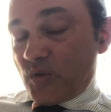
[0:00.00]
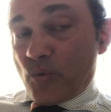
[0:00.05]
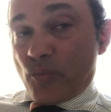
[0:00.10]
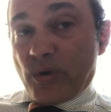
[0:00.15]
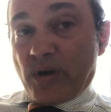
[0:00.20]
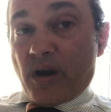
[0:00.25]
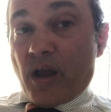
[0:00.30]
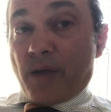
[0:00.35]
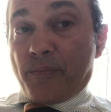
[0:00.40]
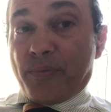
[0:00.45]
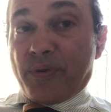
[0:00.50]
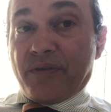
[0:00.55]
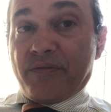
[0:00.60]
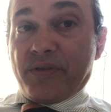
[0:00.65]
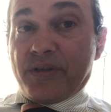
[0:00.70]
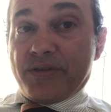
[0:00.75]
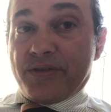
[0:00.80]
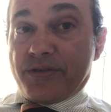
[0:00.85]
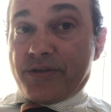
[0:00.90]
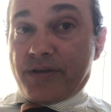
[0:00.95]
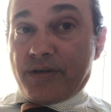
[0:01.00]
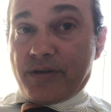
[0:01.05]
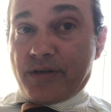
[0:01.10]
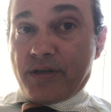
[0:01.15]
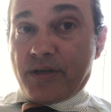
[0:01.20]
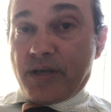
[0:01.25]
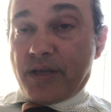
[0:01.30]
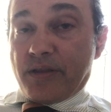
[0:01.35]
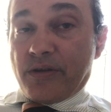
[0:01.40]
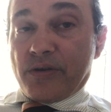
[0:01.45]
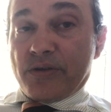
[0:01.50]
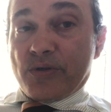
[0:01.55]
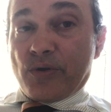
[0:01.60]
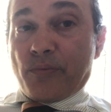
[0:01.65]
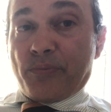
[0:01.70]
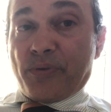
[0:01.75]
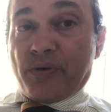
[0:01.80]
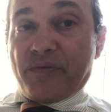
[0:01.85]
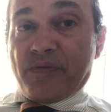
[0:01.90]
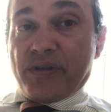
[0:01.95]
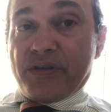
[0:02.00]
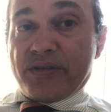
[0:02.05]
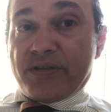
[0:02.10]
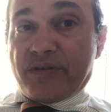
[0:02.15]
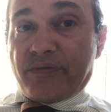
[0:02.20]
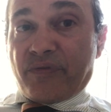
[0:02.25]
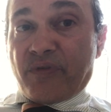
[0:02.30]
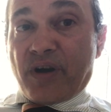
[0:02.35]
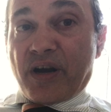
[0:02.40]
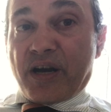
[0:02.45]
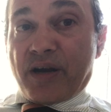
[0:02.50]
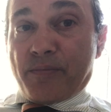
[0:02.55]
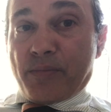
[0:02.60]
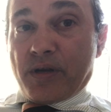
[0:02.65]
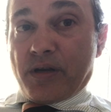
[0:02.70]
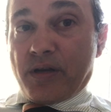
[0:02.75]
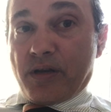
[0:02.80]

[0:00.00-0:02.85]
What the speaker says: We're not privileged. There's no privileged frame.